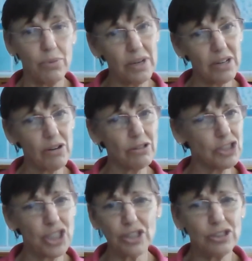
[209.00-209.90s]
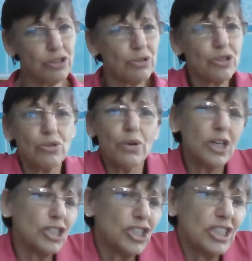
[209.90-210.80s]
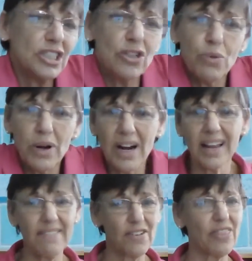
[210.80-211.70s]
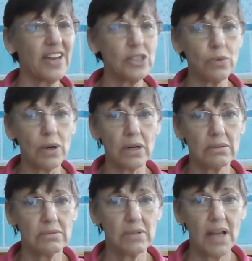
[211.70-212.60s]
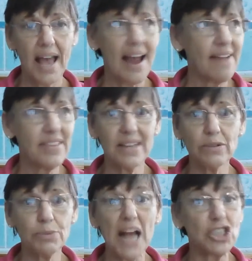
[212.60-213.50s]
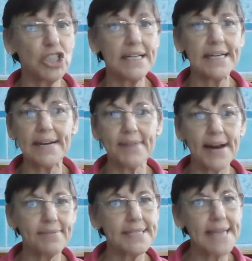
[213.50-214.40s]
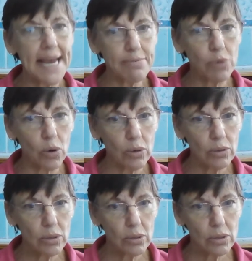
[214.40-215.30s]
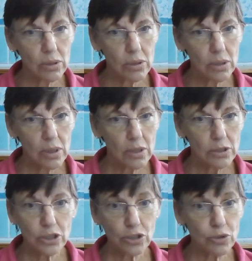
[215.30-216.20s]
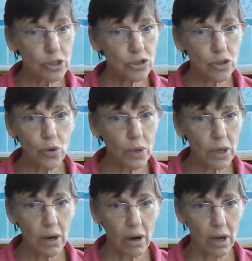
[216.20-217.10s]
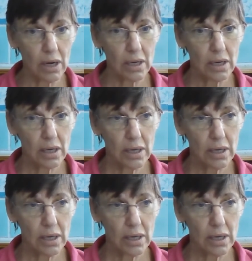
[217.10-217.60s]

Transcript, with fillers: poor little girl, she couldn't do her schoolwork because she didn't know where any of her things were. Everything was, she didn't even have a table to do her schoolwork on.